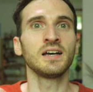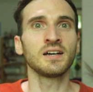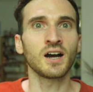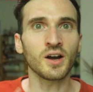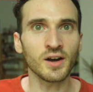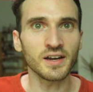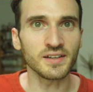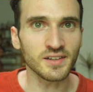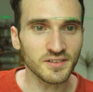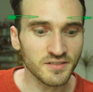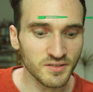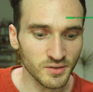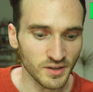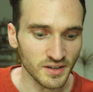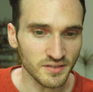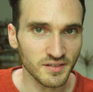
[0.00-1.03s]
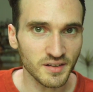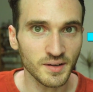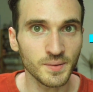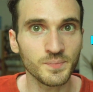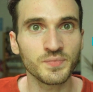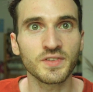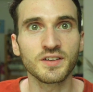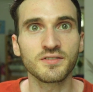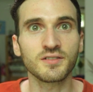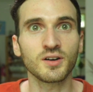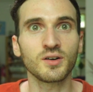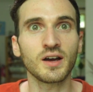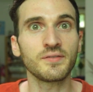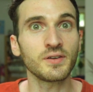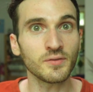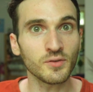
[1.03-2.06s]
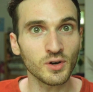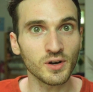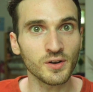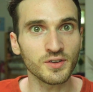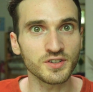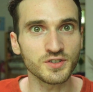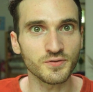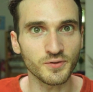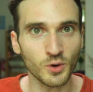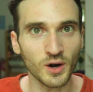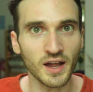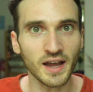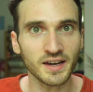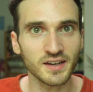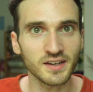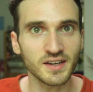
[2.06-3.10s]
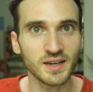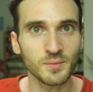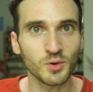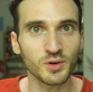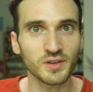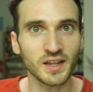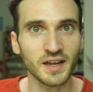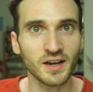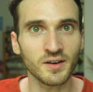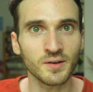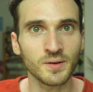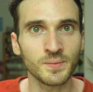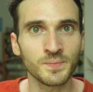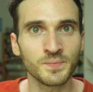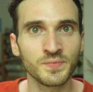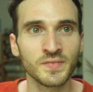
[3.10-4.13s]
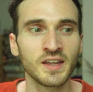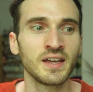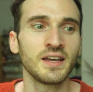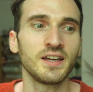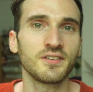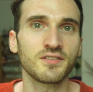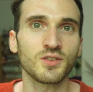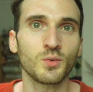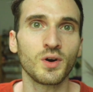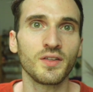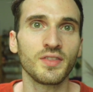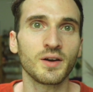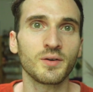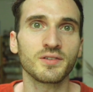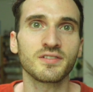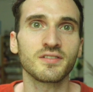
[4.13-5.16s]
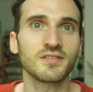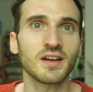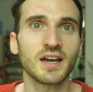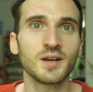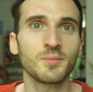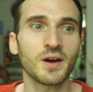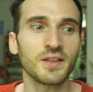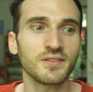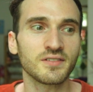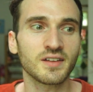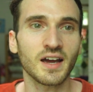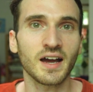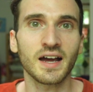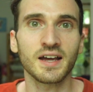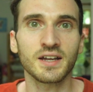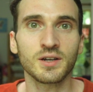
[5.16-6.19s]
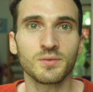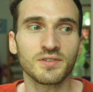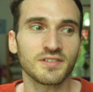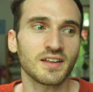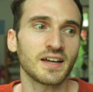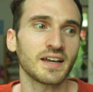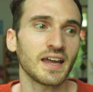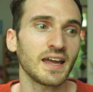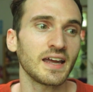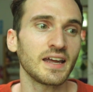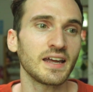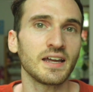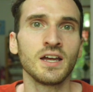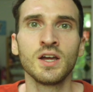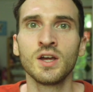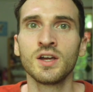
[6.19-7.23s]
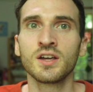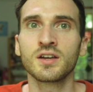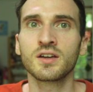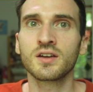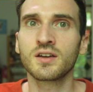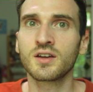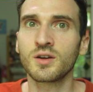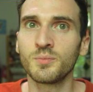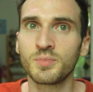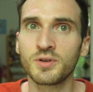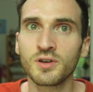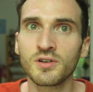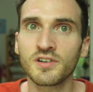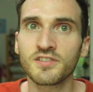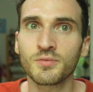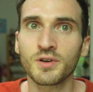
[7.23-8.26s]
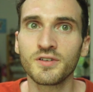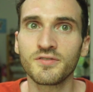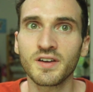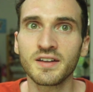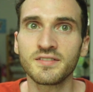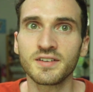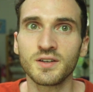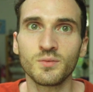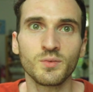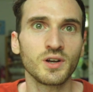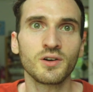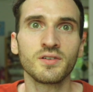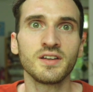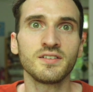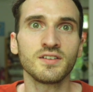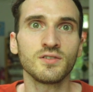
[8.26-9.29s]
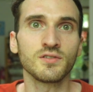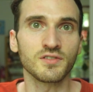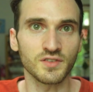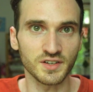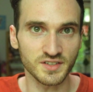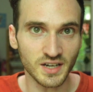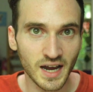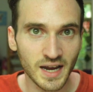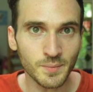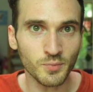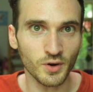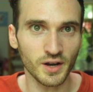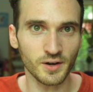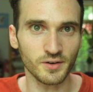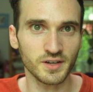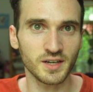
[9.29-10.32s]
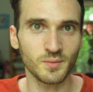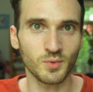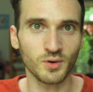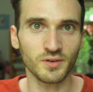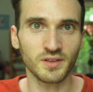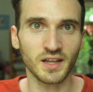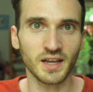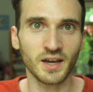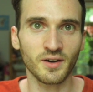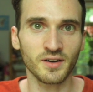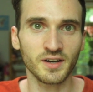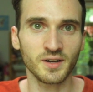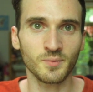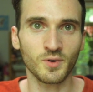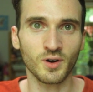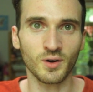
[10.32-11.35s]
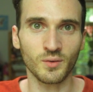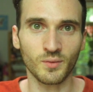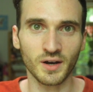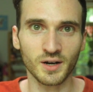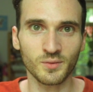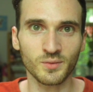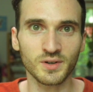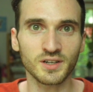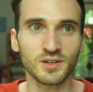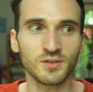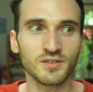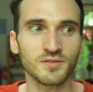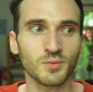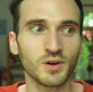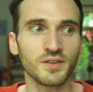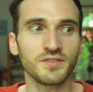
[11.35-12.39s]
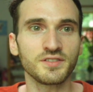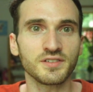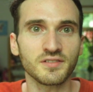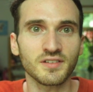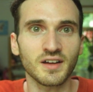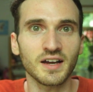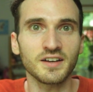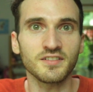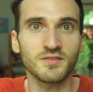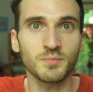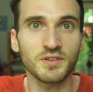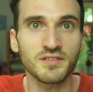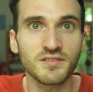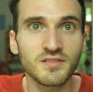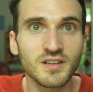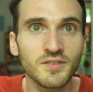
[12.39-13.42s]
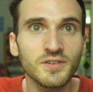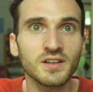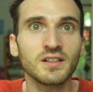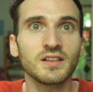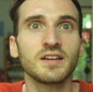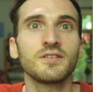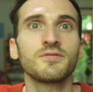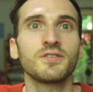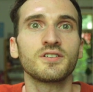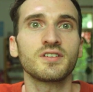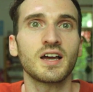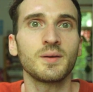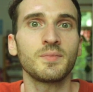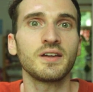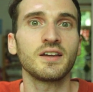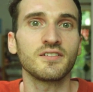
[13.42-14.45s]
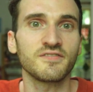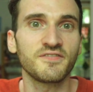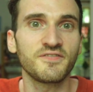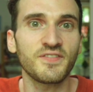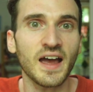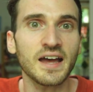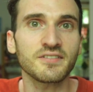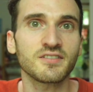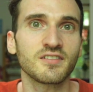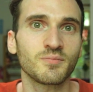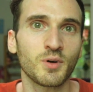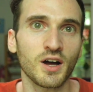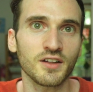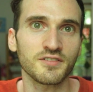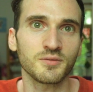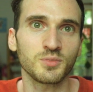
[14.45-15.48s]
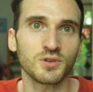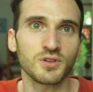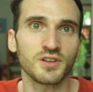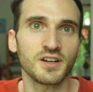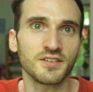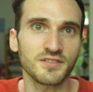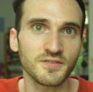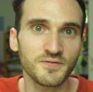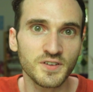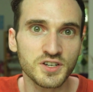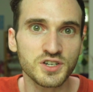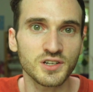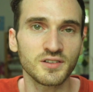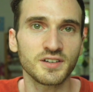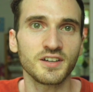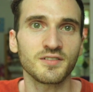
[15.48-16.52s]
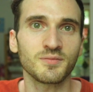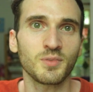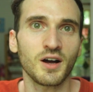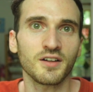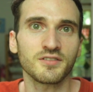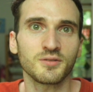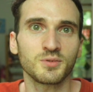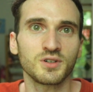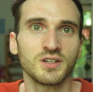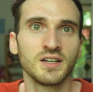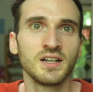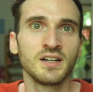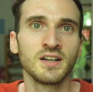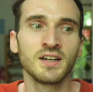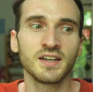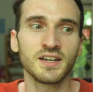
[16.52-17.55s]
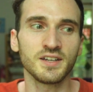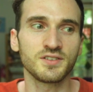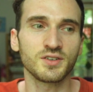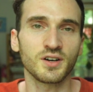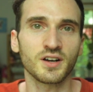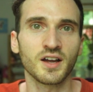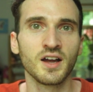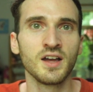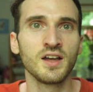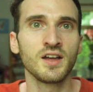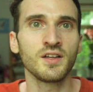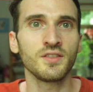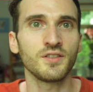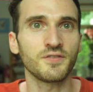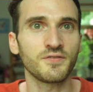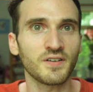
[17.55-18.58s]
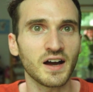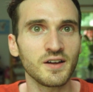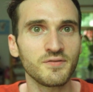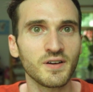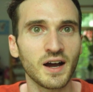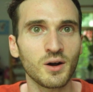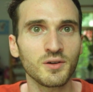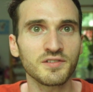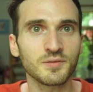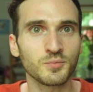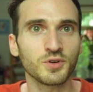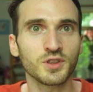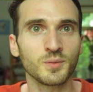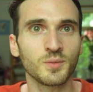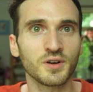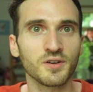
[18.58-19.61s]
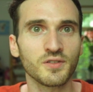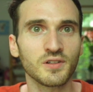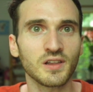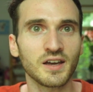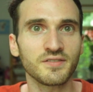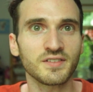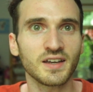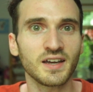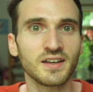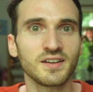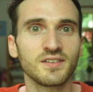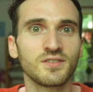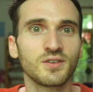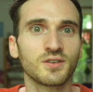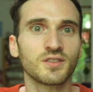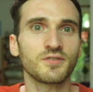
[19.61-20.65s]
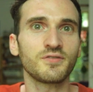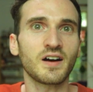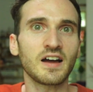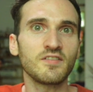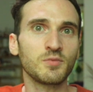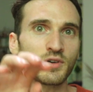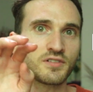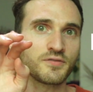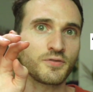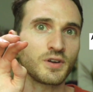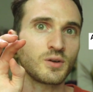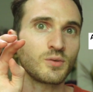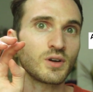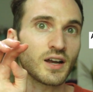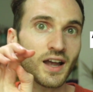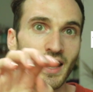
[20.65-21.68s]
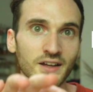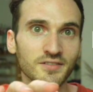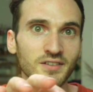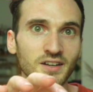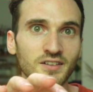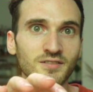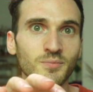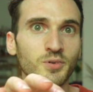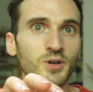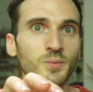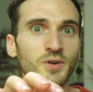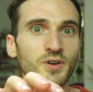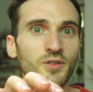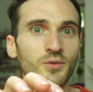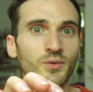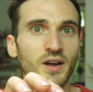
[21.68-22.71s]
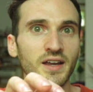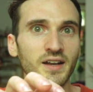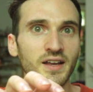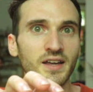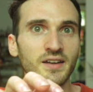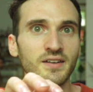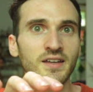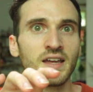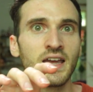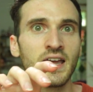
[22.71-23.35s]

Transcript: All right, let's do this. So have you ever heard of the Dvorak keyboard layout? It's the one that was designed by this guy. He was like, hey, computers were invented. We don't need to use the typewriter keyboard layout anymore. Why don't we use one designed specifically for typing as fast as possible and as efficiently as possible? He took the 5 vowels and put them under the left hand. He took the 5 most frequent consonants, put them under the right hand.